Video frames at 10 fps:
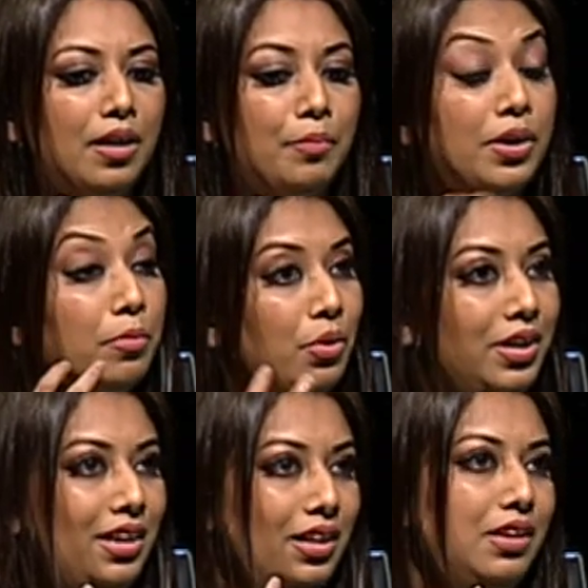
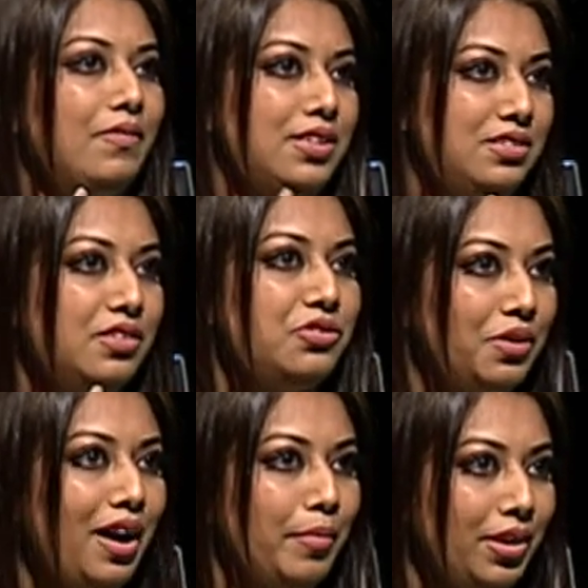promoting investors to
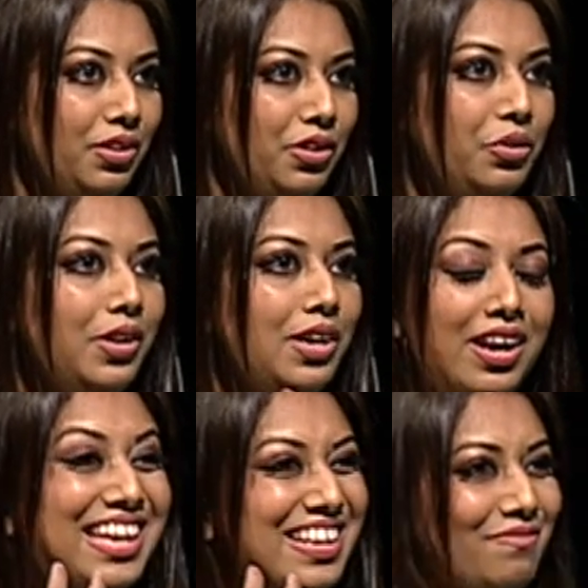come in. You know, a
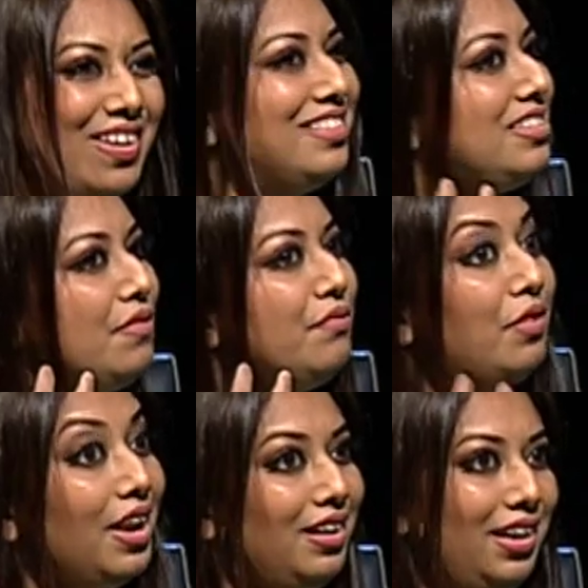very
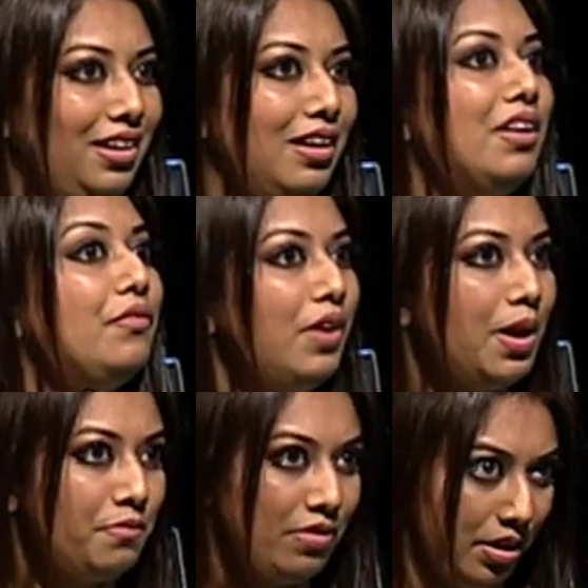investor-friendly
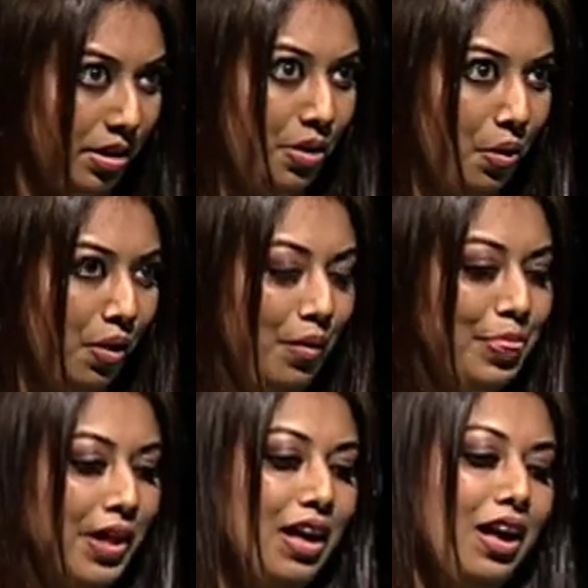framework, correct, law
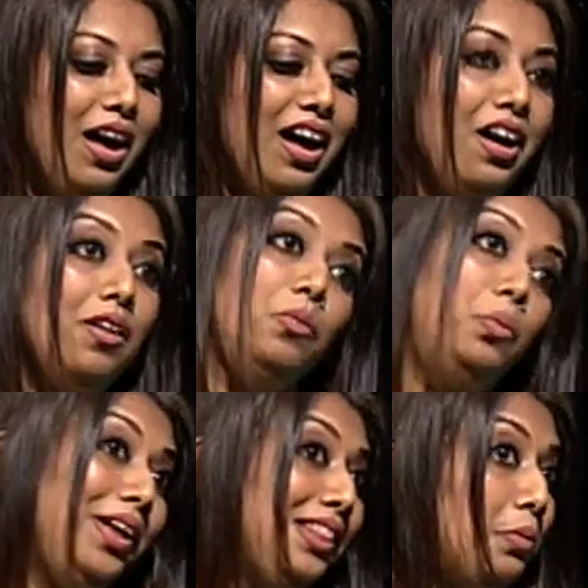
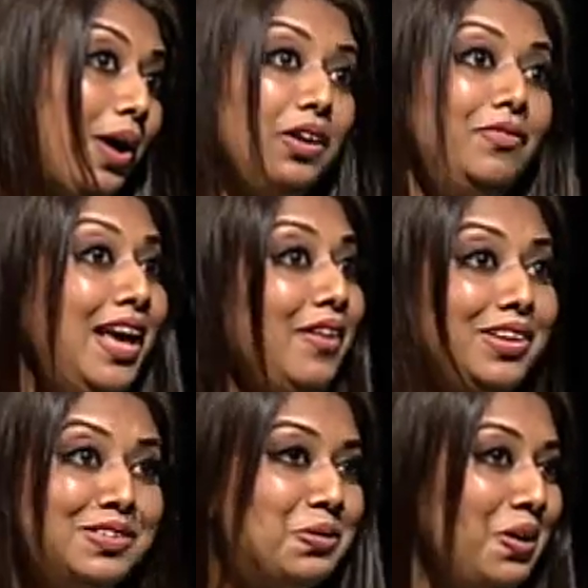with what we have
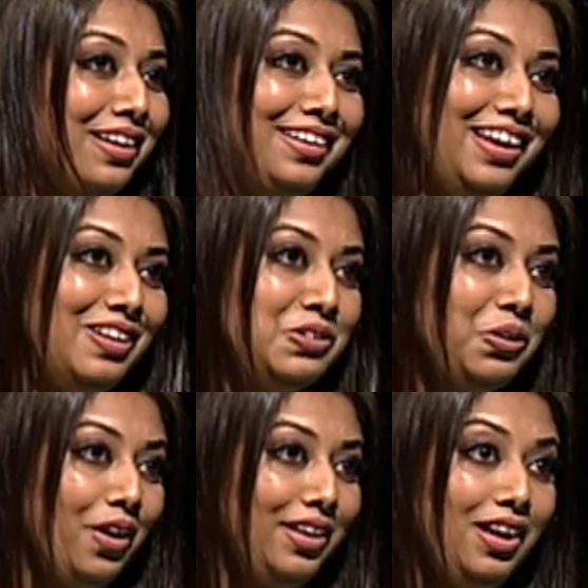historically
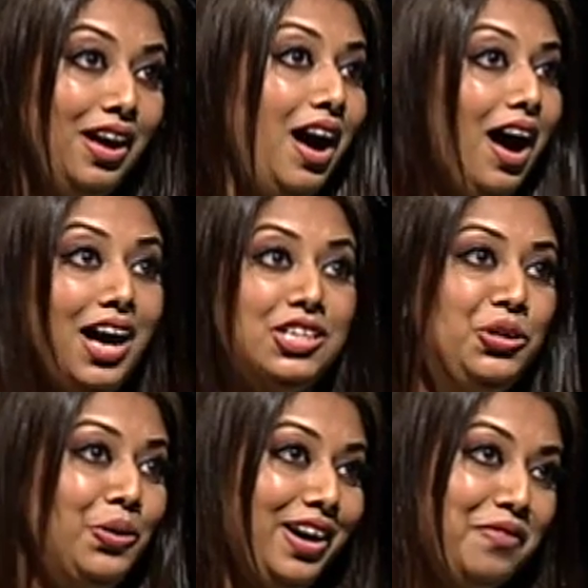enjoyed, our
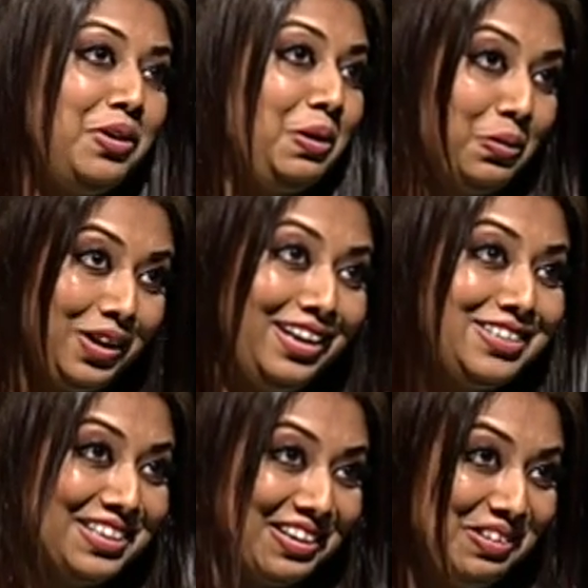geographic
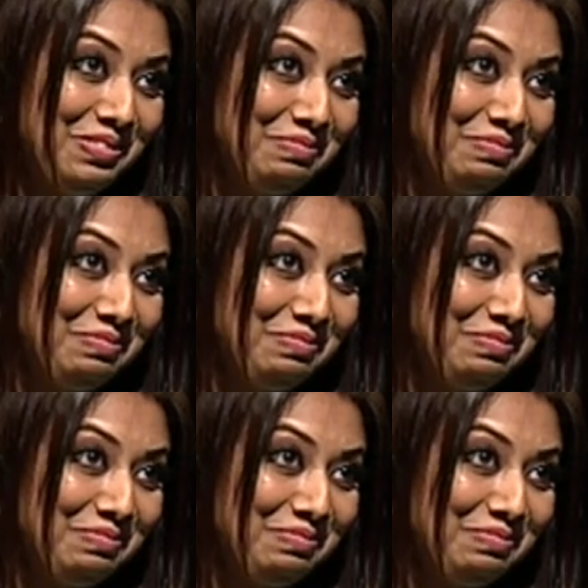location,